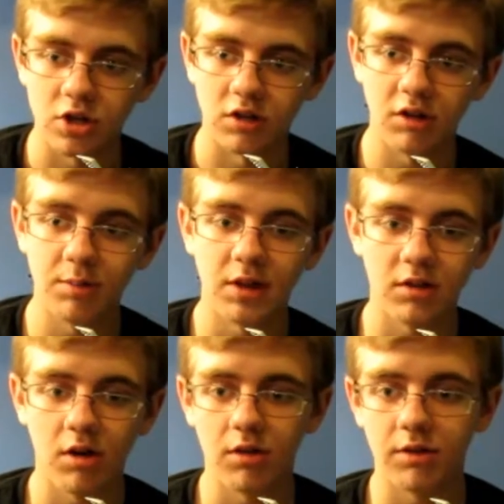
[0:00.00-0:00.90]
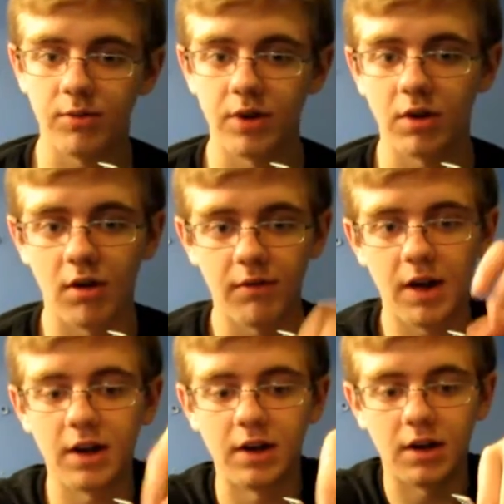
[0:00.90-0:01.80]
because he's been the tallest figure I've
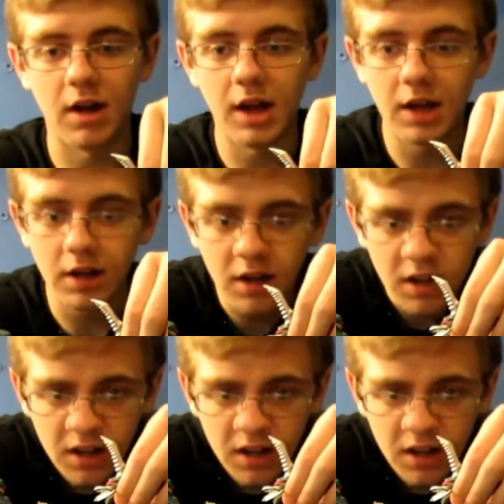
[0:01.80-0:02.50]
had. And Gigan,